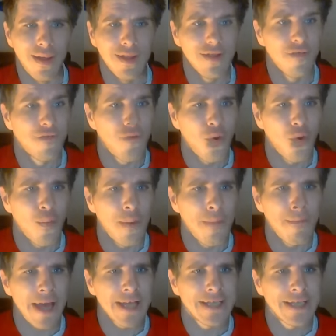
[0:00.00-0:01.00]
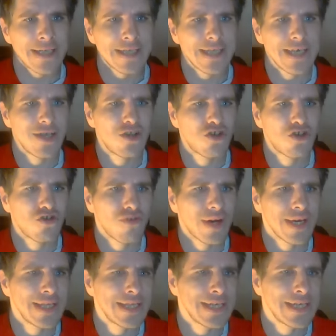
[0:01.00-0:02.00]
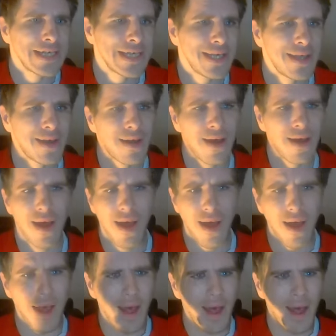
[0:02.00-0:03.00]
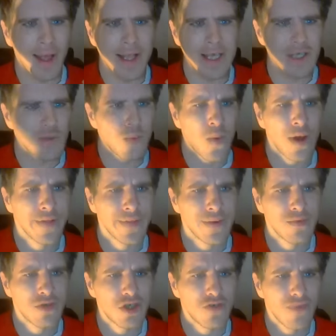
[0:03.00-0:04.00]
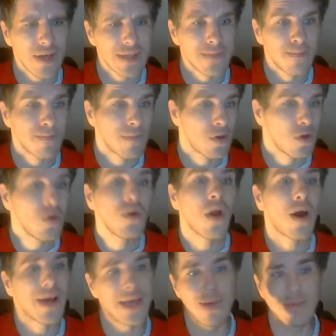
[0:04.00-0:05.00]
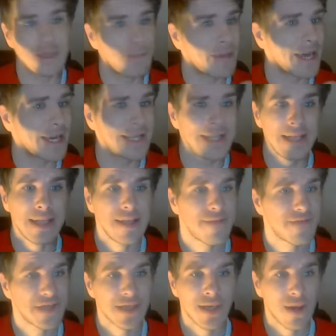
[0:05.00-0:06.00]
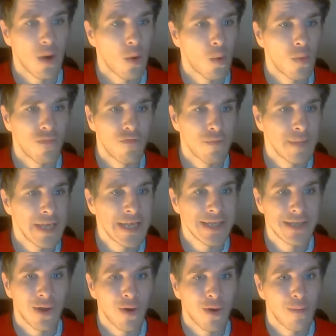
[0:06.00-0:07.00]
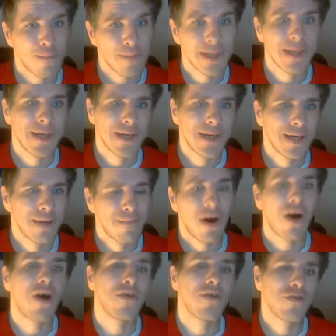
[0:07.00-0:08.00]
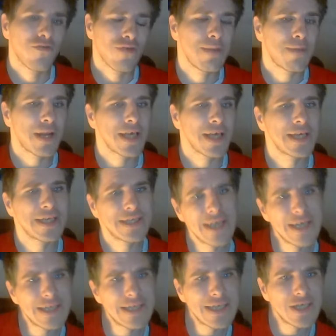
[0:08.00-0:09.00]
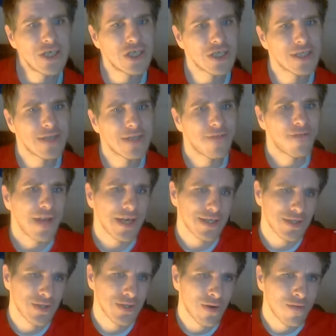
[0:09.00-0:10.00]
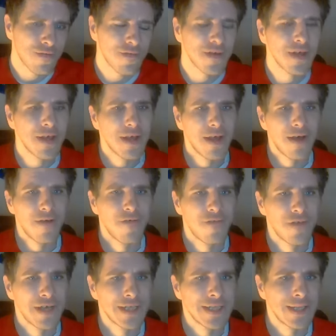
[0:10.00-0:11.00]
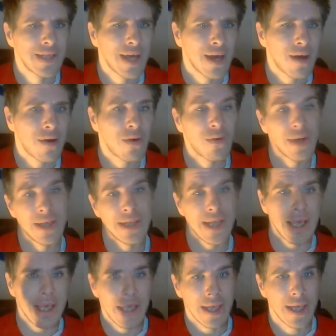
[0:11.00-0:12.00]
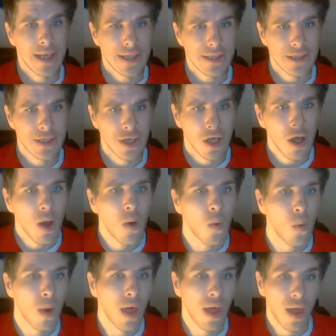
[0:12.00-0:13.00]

The former Man City trainee, and it's 1-0 to Wrexham. Looked like it was a magnificent goal from Hislop, but on the replay you can see as it just deflects off Vendel and he gets the goal.